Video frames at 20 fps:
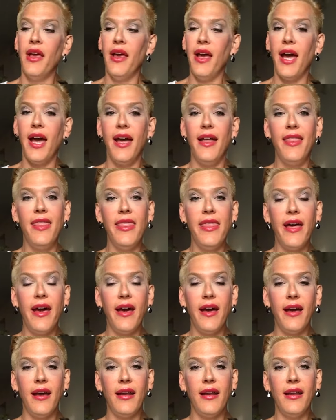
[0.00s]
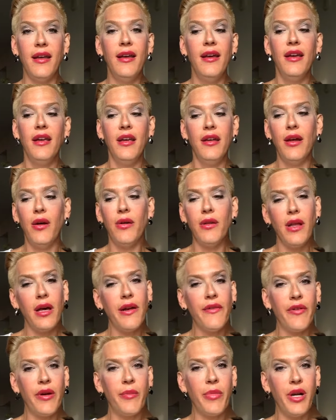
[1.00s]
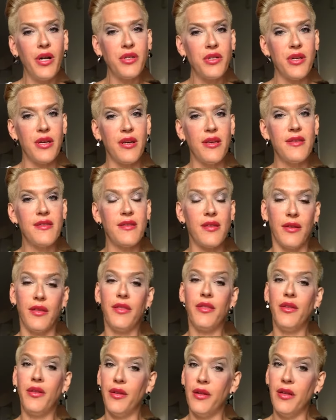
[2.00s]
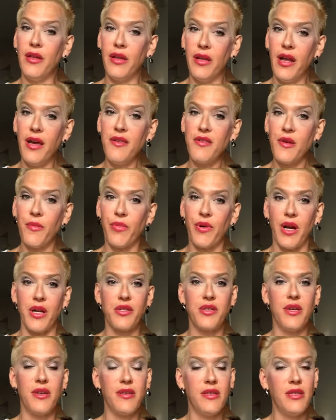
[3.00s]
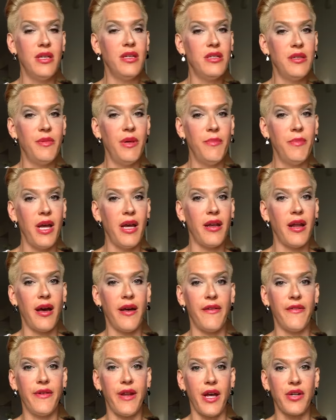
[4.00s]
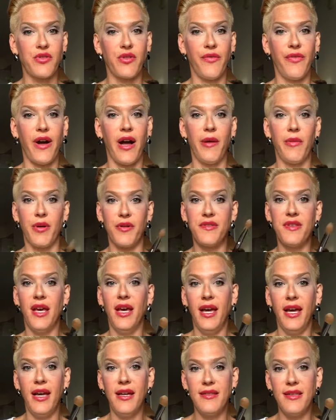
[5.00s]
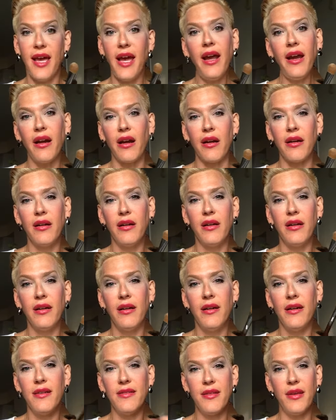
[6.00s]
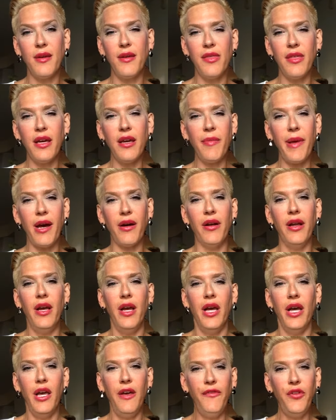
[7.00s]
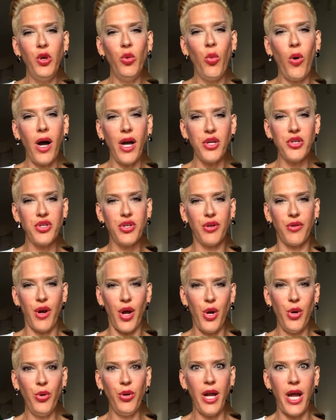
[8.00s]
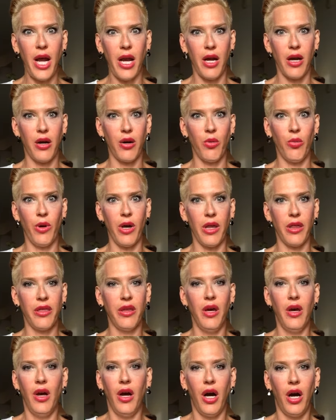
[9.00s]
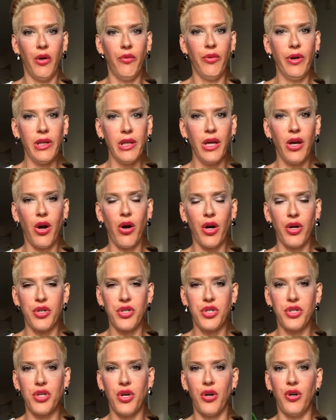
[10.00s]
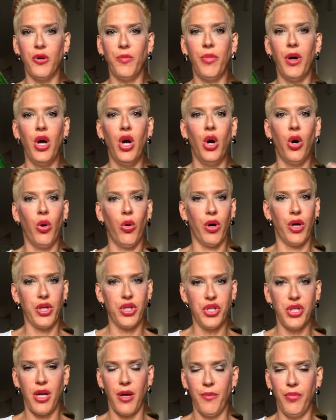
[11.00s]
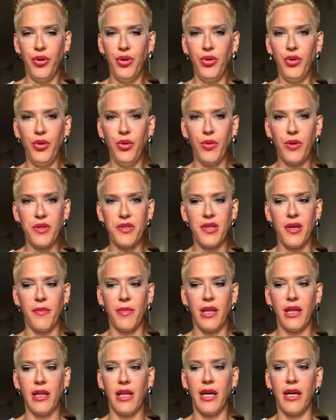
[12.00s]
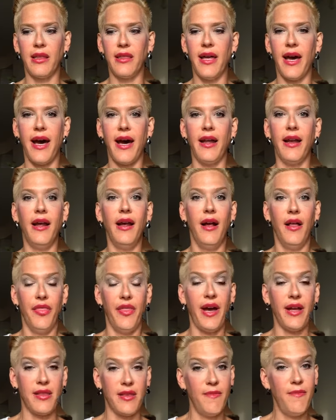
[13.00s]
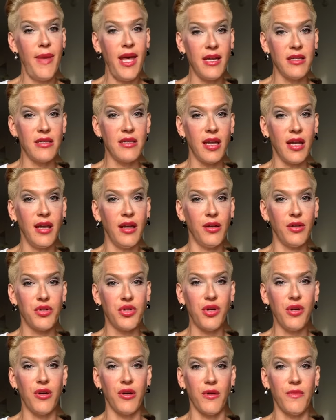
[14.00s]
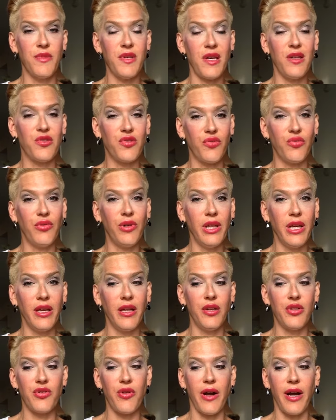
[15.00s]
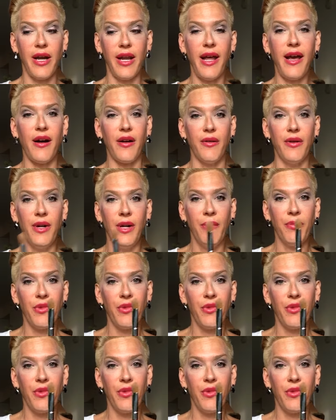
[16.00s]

And then, you know, a lot of our brushes, the nicer brushes, need to be made out of natural fibers. It's hair. So you think about if you washed your own hair with a really harsh soap or a shampoo or something like that that's meant to kill germs, it's really going to dry it out.